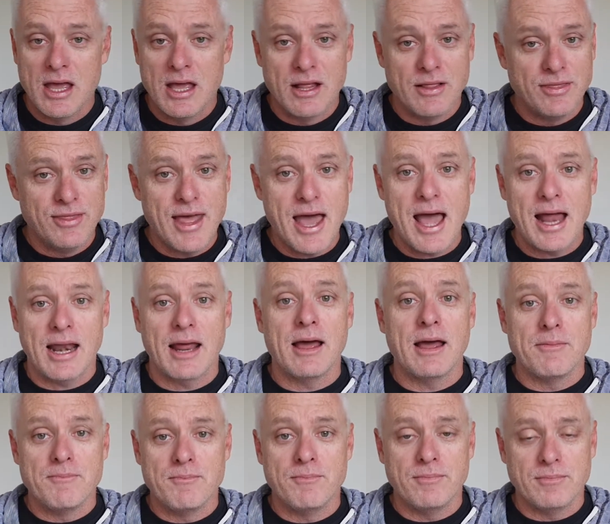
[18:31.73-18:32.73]

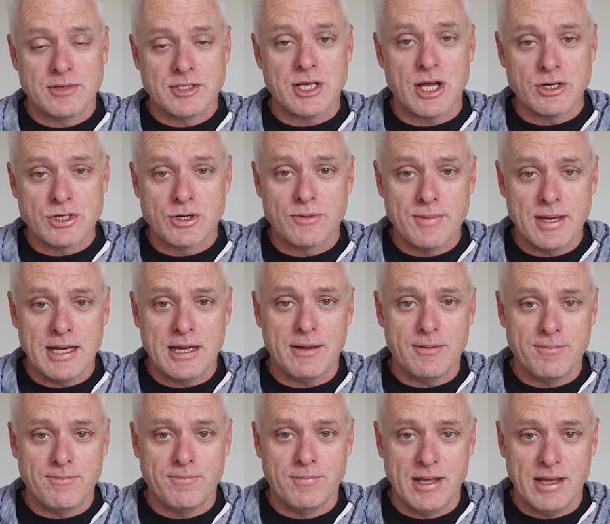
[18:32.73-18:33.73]
that social
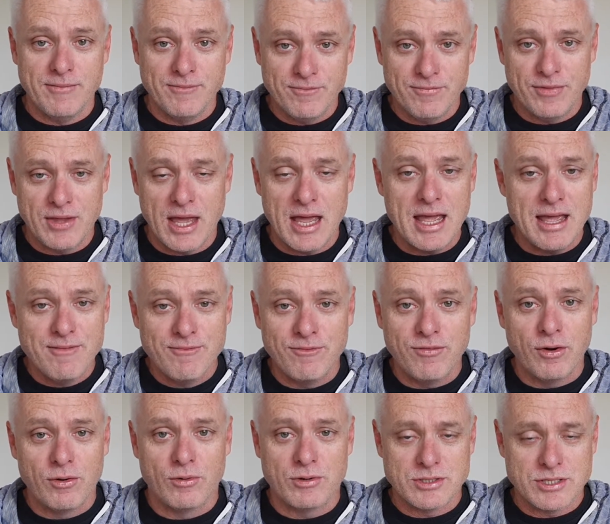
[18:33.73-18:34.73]
media, their
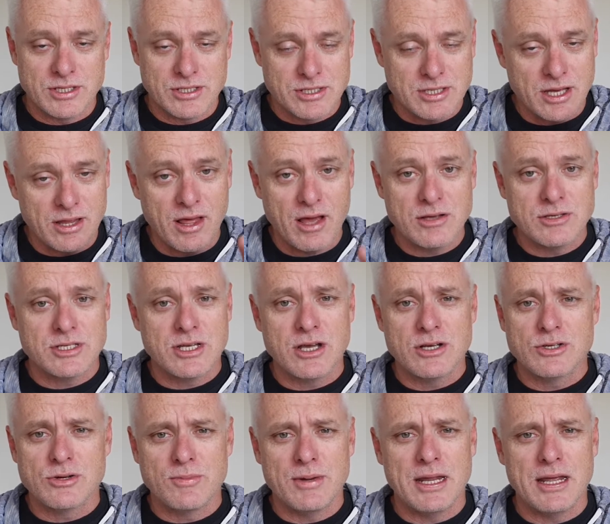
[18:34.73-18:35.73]
influencers, so those
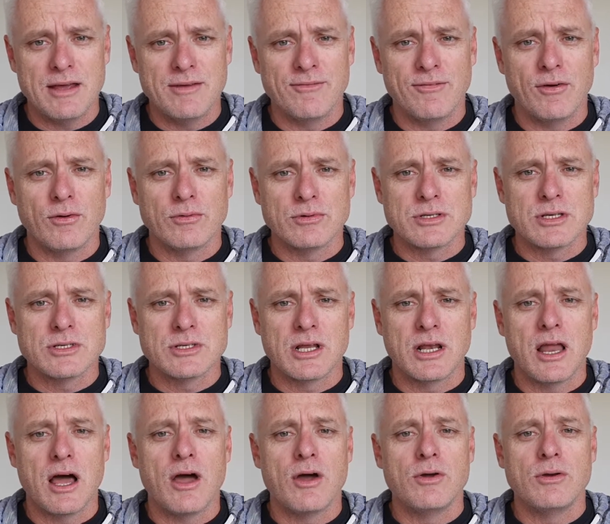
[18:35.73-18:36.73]
social media influencers
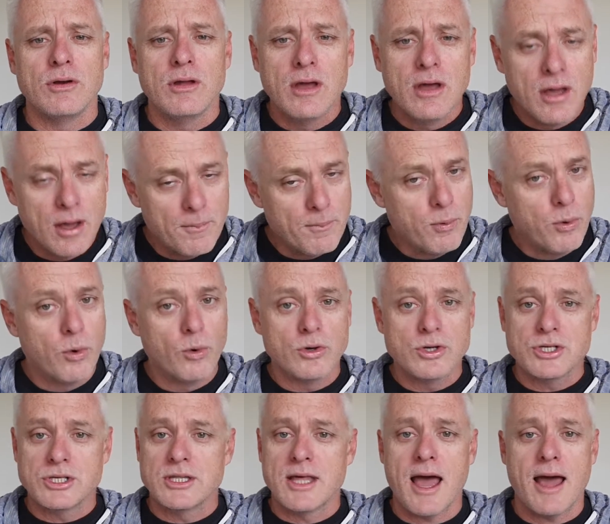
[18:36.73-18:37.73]
alone
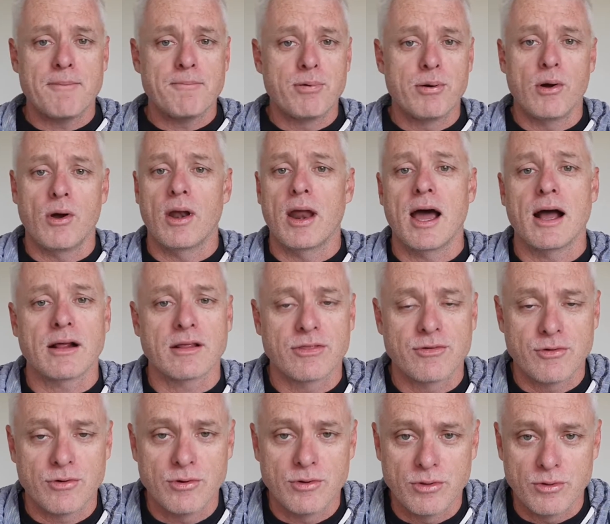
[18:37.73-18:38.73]
pushed that product
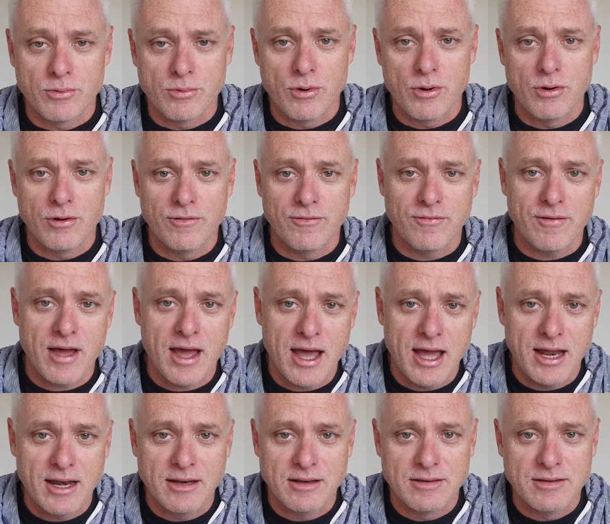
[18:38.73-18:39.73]
through the roof,
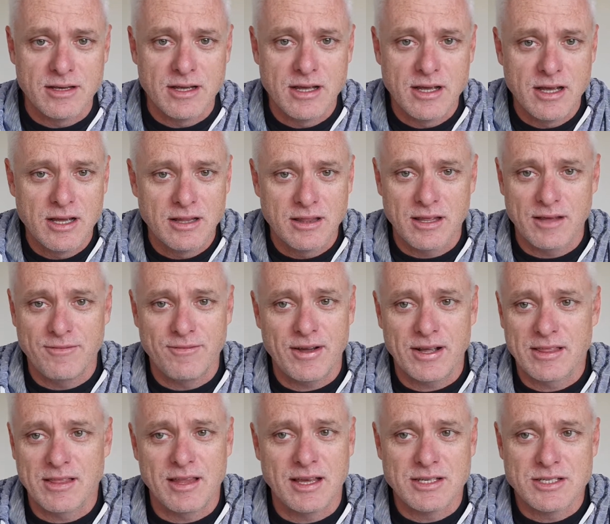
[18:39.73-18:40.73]
and the
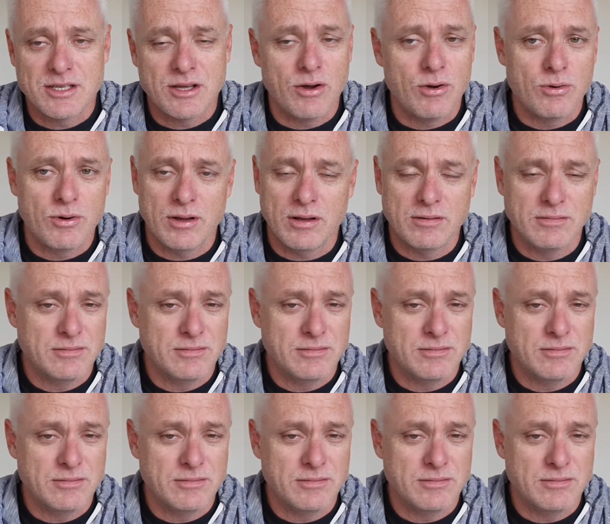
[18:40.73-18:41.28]
fact that they sold